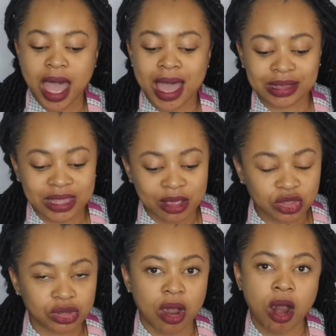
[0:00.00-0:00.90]

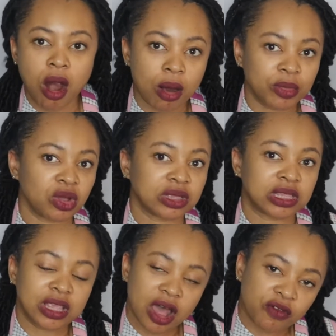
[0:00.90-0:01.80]
attempts to harm
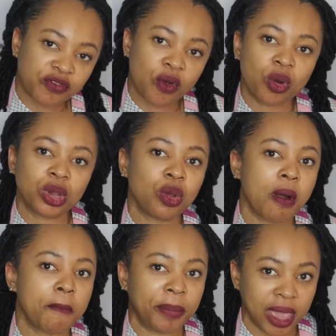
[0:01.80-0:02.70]
yourself or
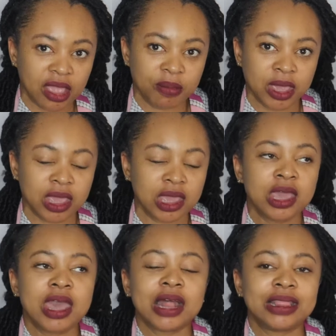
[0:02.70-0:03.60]
your baby.